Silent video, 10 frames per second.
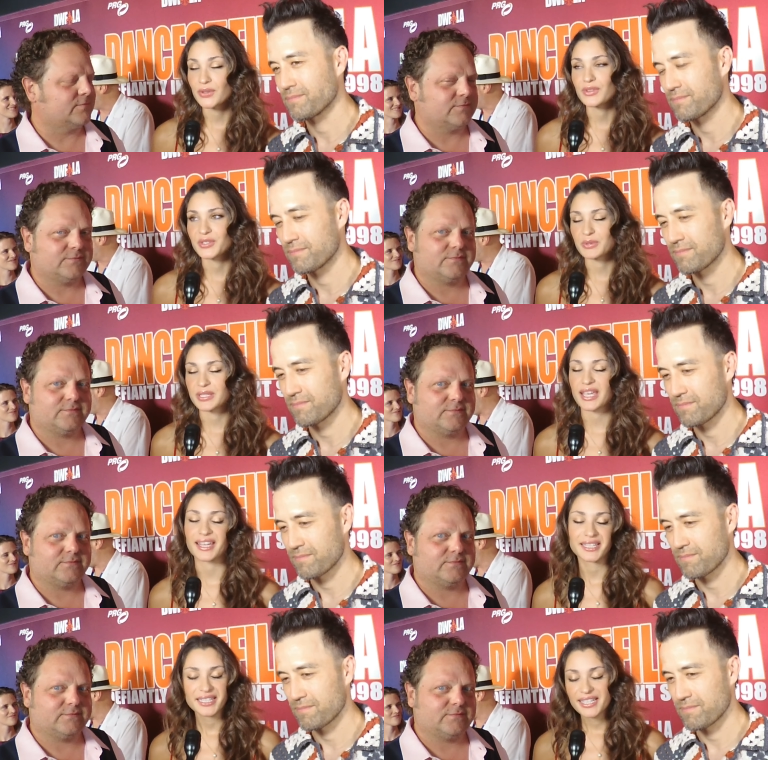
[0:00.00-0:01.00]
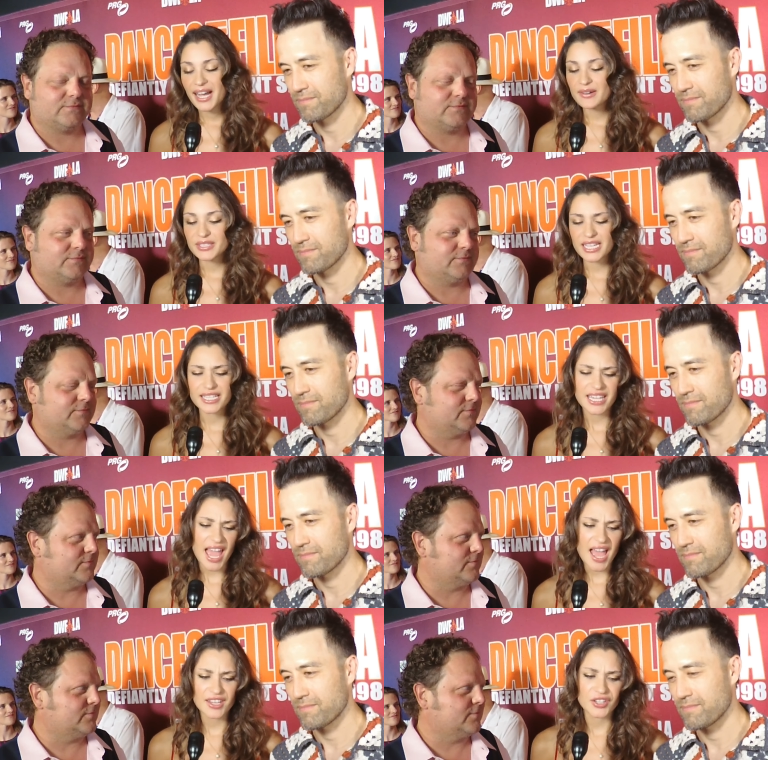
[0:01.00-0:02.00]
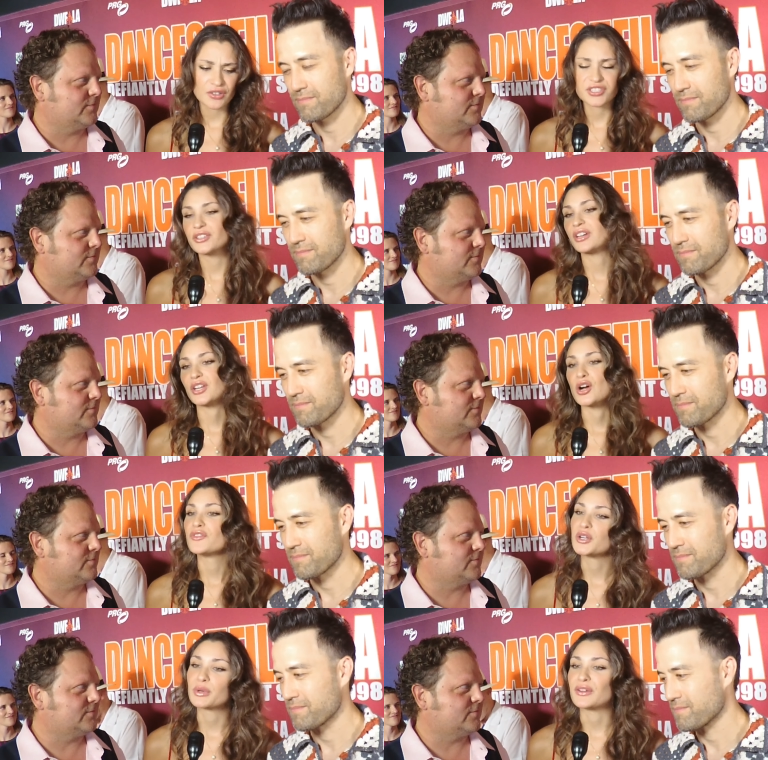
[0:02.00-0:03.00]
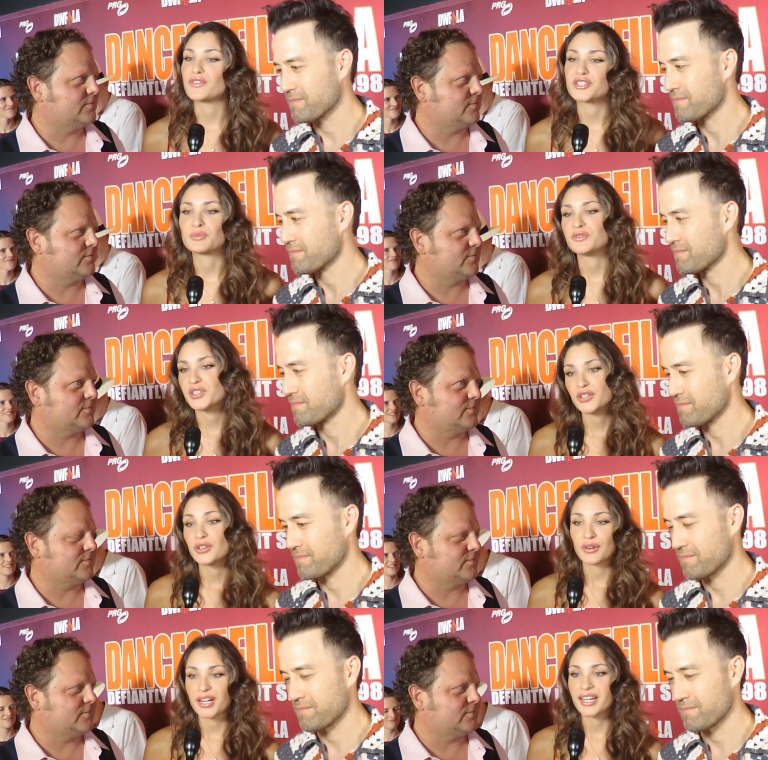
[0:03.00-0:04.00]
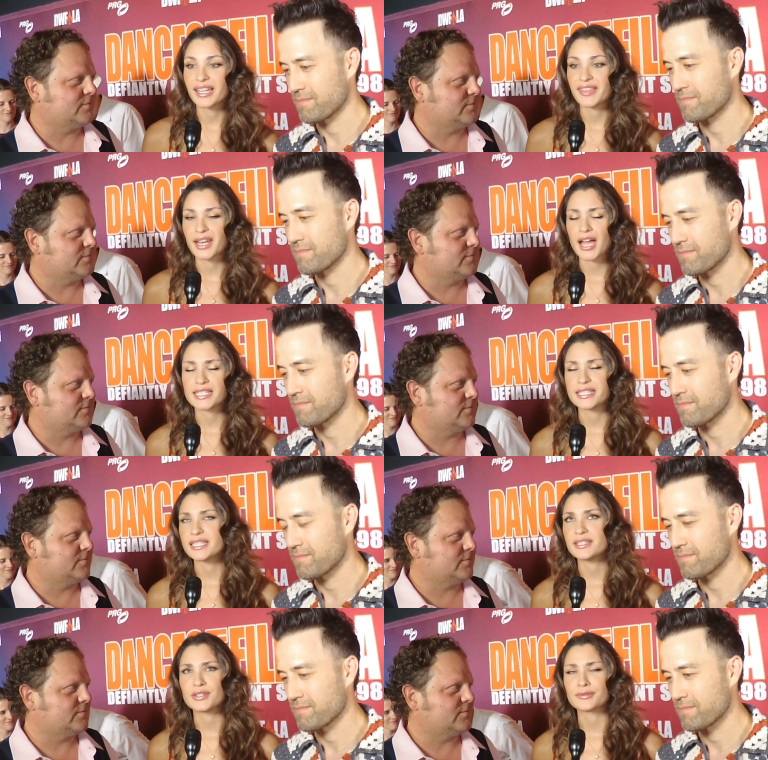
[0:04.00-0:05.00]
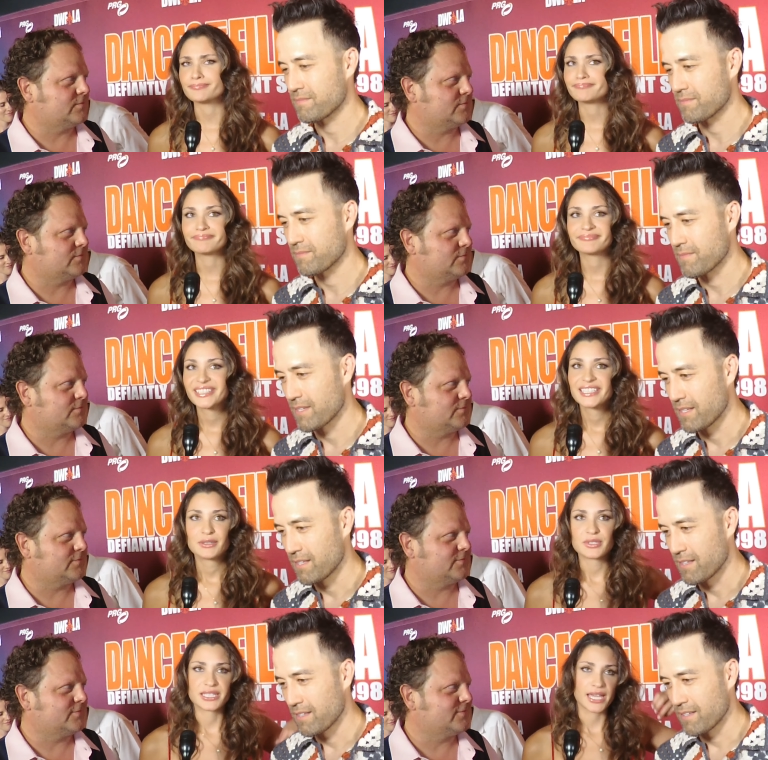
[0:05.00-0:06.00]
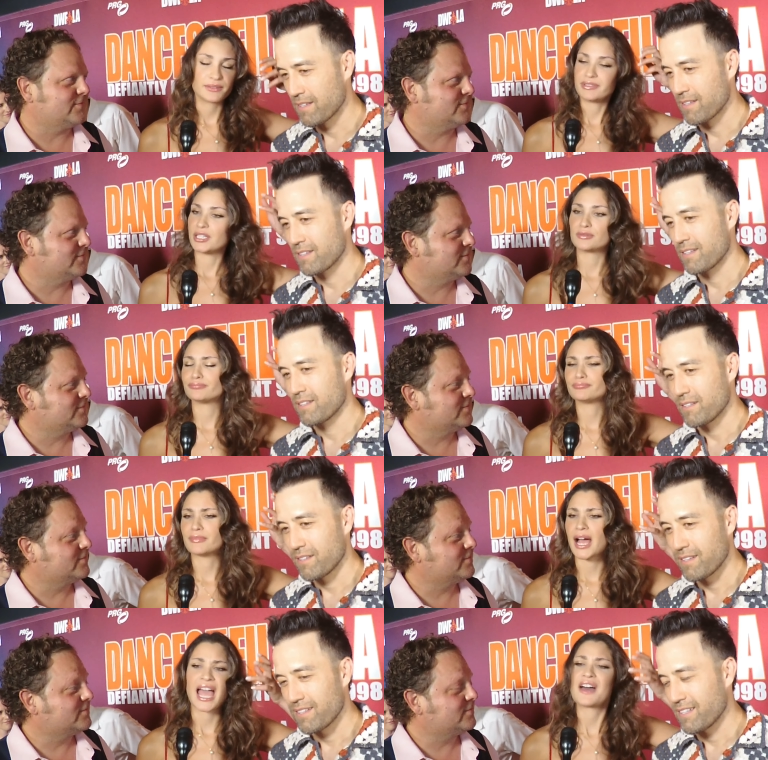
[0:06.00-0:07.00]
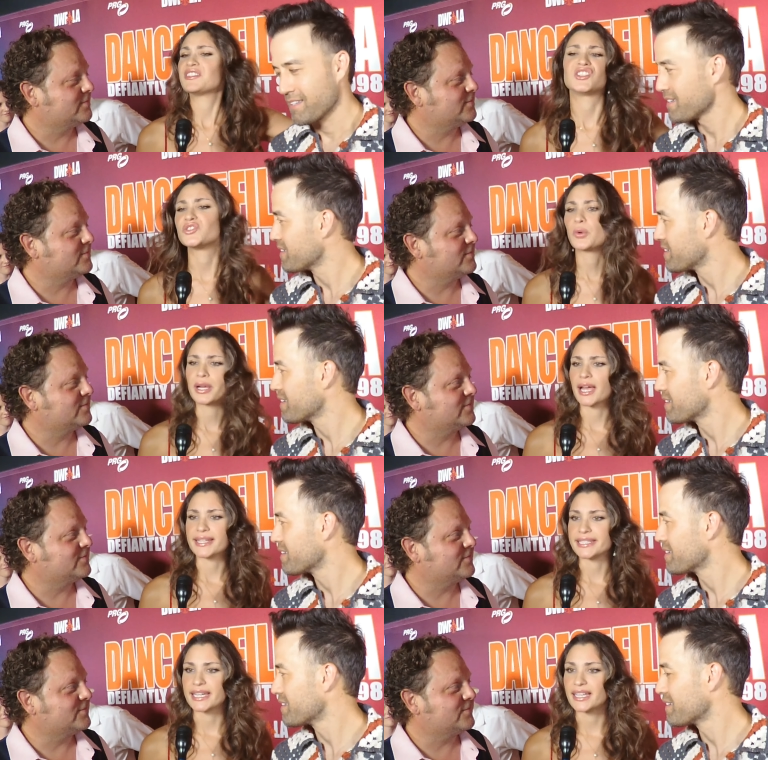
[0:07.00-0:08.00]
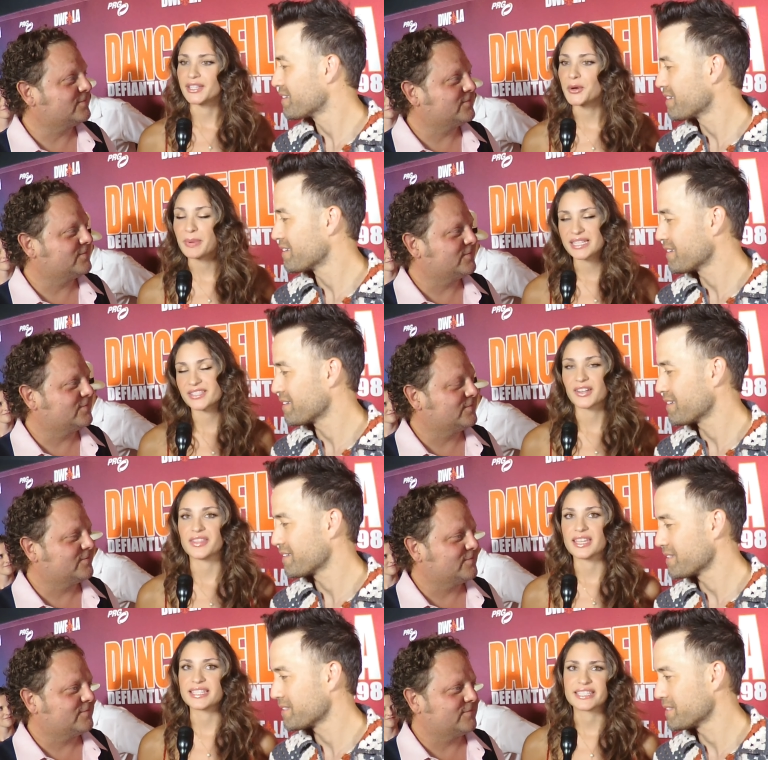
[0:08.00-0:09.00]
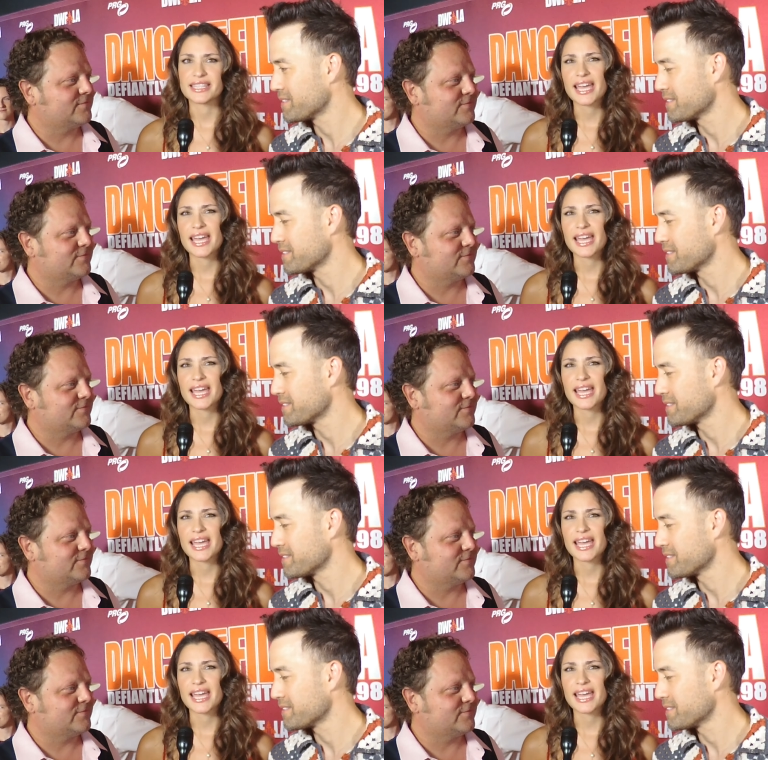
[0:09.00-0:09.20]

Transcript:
Speaker 1: so this was like. I was like, yeah, you know, still getting over it when I first moved to New York. And then Isaac, you know, was like, you know, I have this story idea, you know, based on this. And